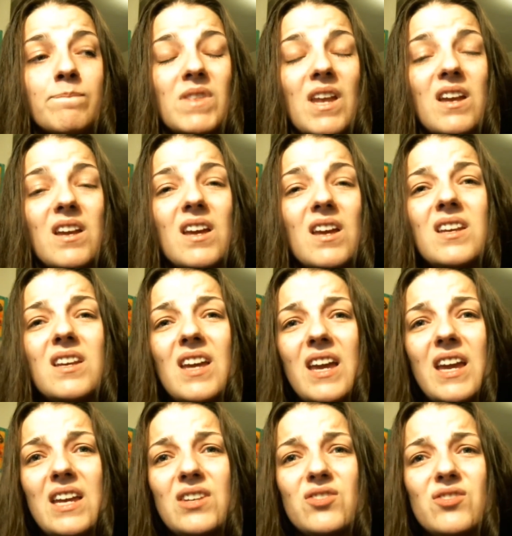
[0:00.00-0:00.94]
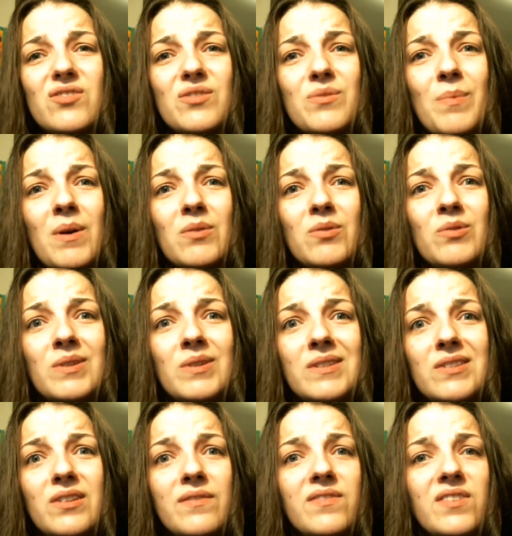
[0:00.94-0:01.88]
I kind of get anxious about doing
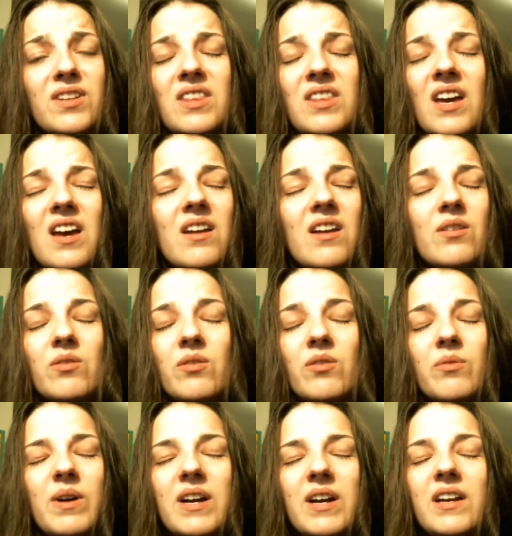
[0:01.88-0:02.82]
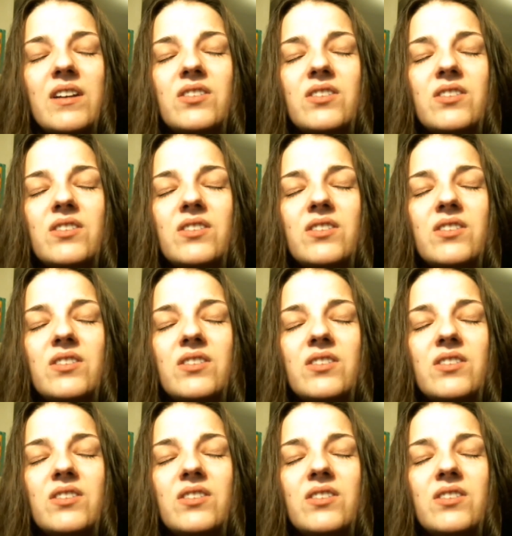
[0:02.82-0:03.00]
stuff like that. I don't know why.